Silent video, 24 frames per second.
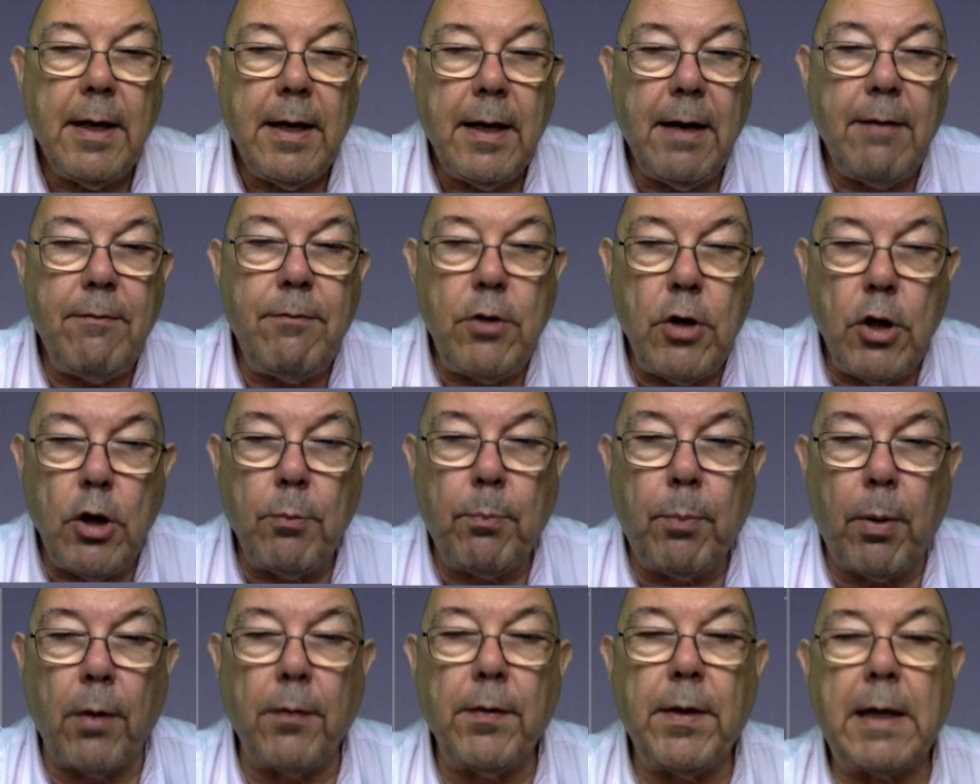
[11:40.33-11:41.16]
if you
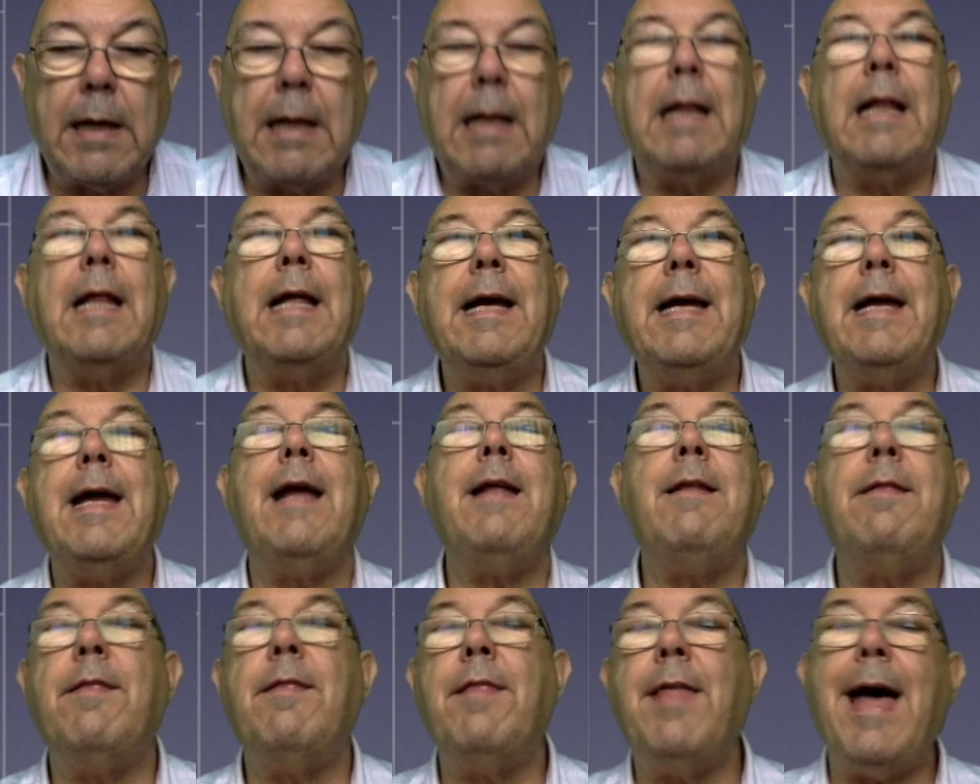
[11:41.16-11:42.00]
put the clay
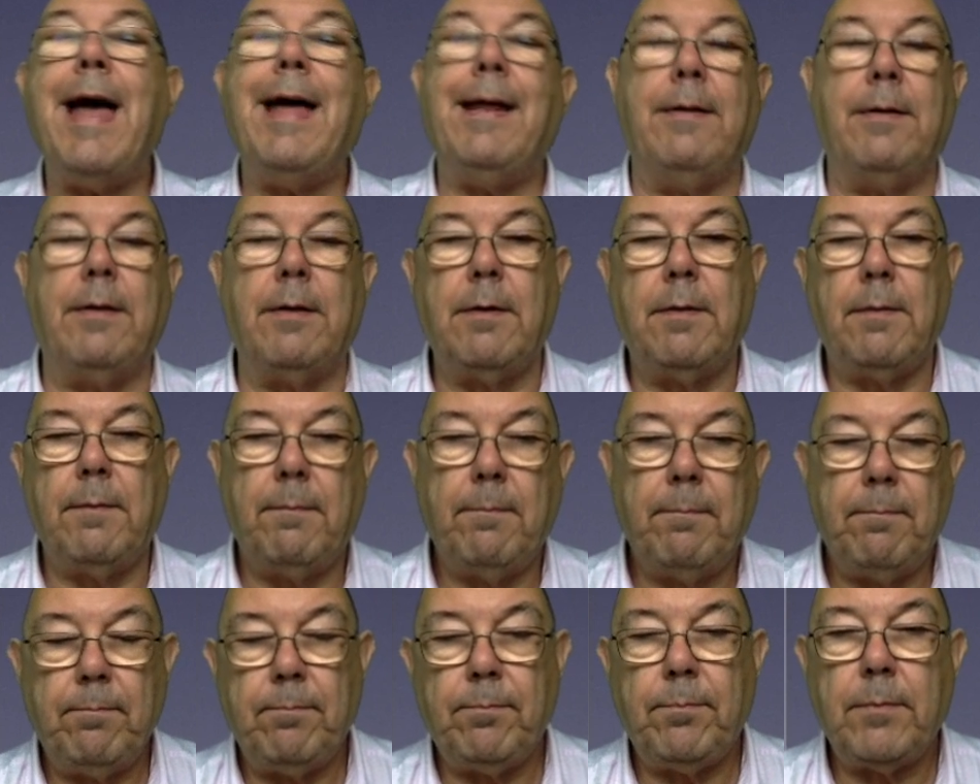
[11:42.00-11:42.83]
in
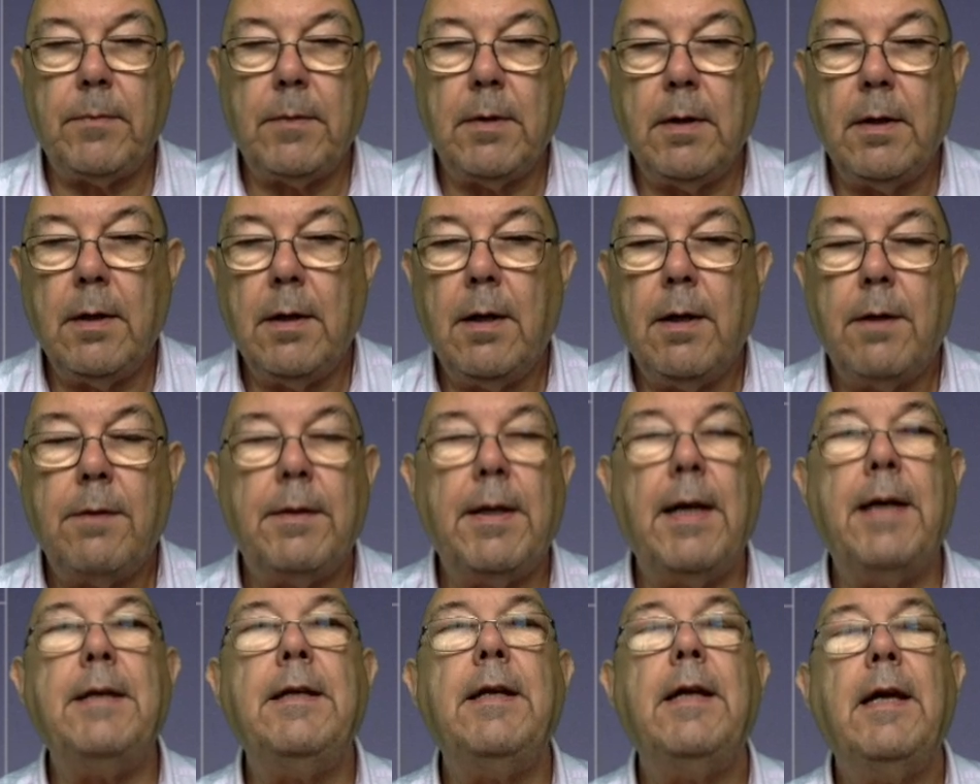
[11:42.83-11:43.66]

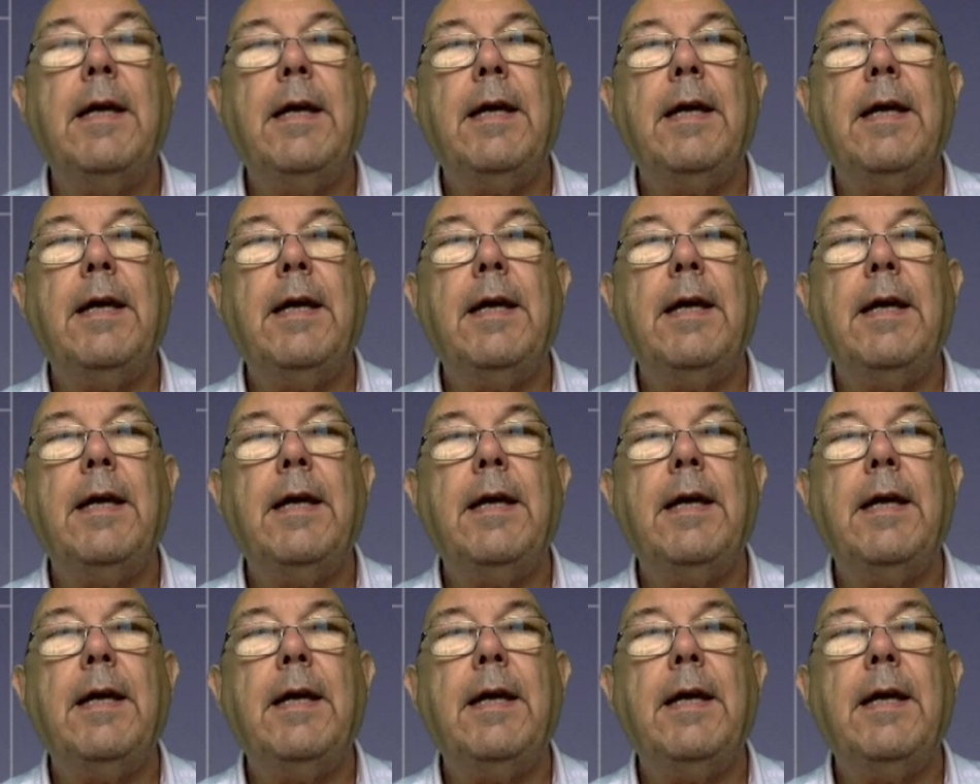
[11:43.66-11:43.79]
then